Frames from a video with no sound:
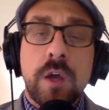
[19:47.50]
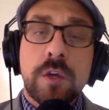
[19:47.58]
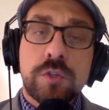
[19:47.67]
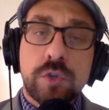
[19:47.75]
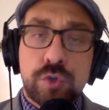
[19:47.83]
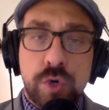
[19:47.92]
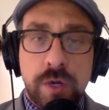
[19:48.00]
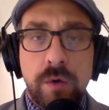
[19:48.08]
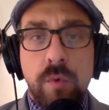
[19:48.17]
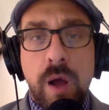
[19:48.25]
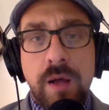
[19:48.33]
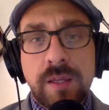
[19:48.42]
So
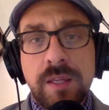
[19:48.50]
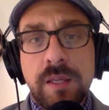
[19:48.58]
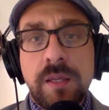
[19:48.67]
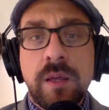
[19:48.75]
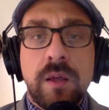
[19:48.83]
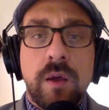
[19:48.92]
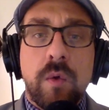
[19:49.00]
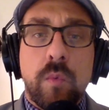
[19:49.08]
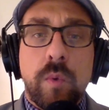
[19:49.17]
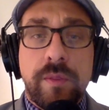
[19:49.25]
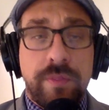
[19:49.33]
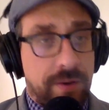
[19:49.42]
Trickatrocky
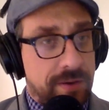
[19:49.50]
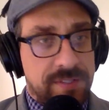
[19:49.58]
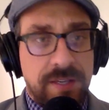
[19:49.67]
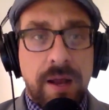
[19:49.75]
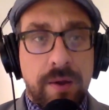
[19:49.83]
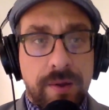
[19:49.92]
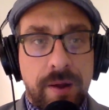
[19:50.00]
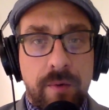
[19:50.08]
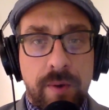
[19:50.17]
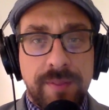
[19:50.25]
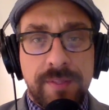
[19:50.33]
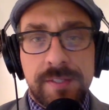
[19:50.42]
See, now I got it
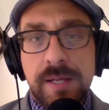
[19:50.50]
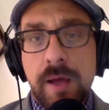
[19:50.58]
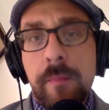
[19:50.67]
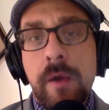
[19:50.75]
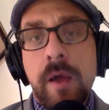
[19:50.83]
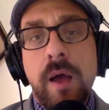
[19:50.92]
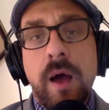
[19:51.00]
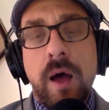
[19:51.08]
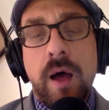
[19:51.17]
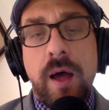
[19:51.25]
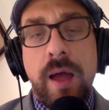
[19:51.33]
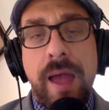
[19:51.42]
right this time.
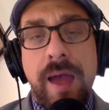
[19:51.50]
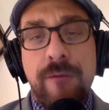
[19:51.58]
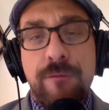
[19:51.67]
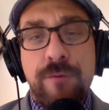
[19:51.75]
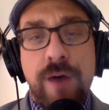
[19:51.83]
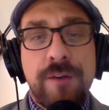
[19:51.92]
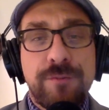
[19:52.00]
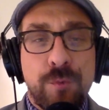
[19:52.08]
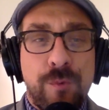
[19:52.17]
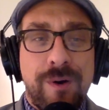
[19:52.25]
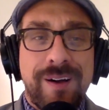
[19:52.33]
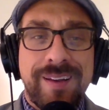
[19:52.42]
At
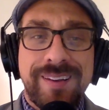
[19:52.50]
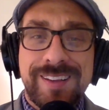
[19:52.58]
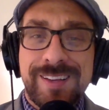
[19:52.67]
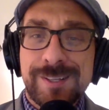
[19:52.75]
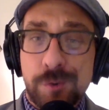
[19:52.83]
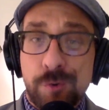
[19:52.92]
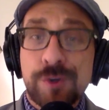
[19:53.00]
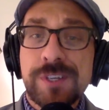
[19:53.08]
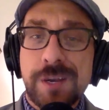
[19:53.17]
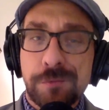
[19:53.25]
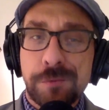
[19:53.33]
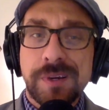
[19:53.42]
5-1 is a horse
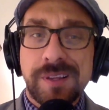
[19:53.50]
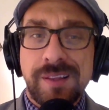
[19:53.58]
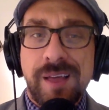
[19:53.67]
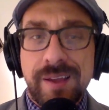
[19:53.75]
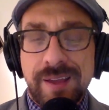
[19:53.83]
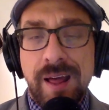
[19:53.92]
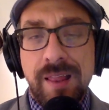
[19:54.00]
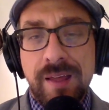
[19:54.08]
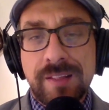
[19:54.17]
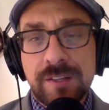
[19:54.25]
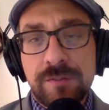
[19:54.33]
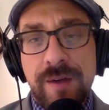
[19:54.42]
I really like, and I
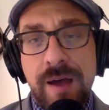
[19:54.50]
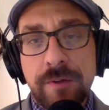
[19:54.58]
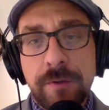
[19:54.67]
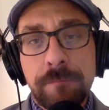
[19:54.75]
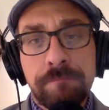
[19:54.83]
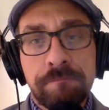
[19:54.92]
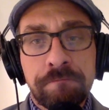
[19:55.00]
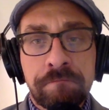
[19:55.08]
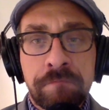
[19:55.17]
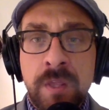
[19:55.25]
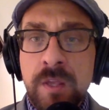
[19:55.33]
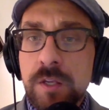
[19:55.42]
like this value.
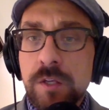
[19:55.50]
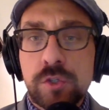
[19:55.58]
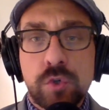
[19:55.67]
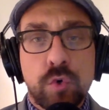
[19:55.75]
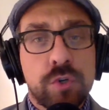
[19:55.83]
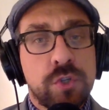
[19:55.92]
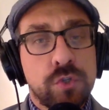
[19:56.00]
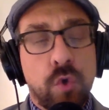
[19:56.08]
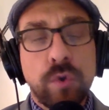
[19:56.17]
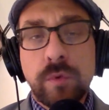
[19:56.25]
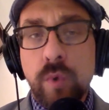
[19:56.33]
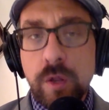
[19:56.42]
It is a horse that's
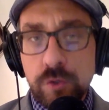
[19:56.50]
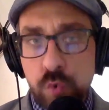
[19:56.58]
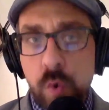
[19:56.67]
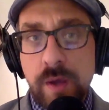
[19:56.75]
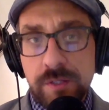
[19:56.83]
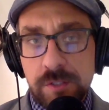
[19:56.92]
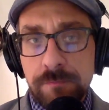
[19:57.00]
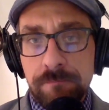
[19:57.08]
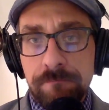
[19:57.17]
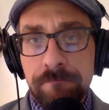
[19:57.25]
only run twice.